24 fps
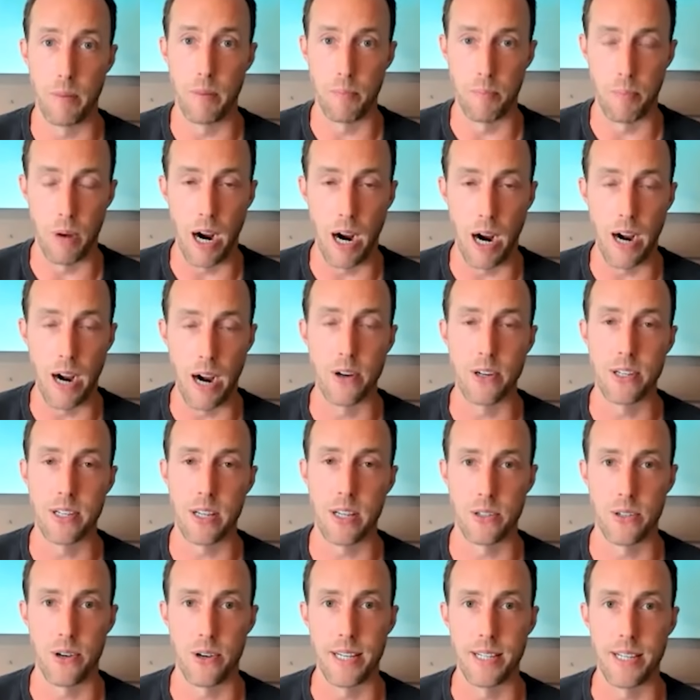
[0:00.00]
That buy or
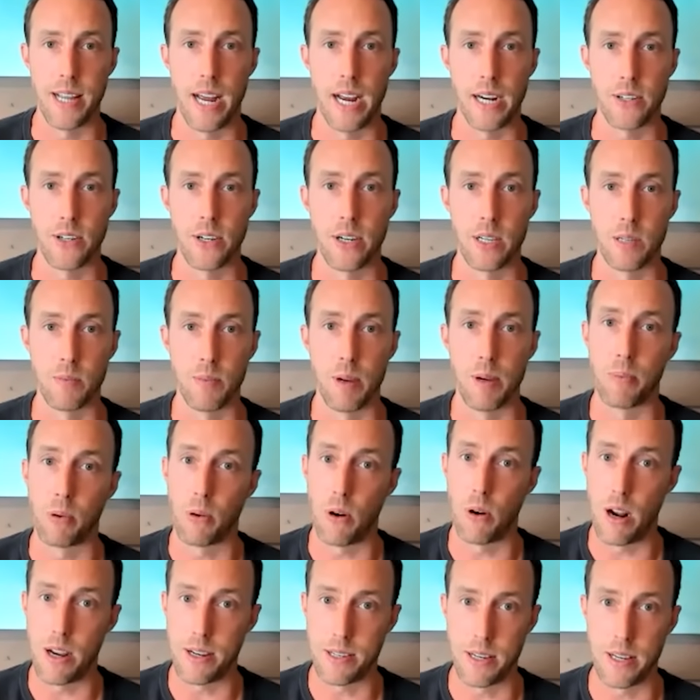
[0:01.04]
sell transaction is being
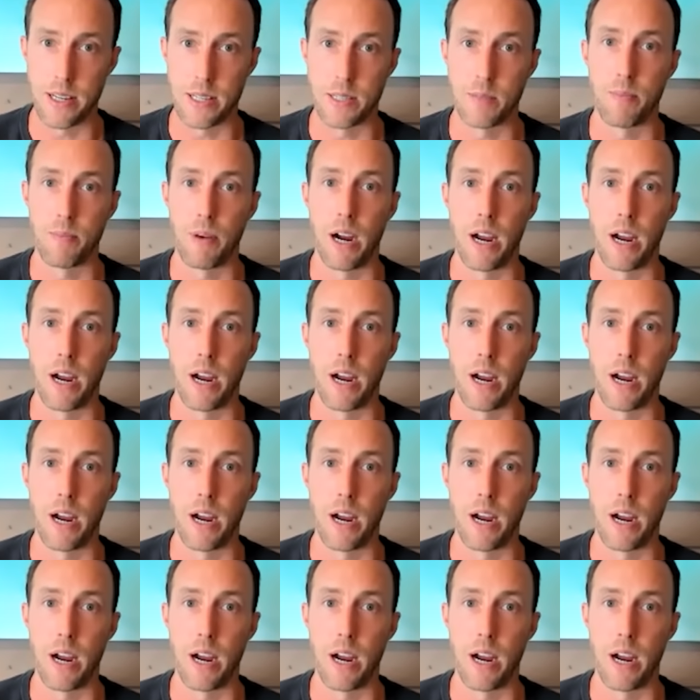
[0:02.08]
processed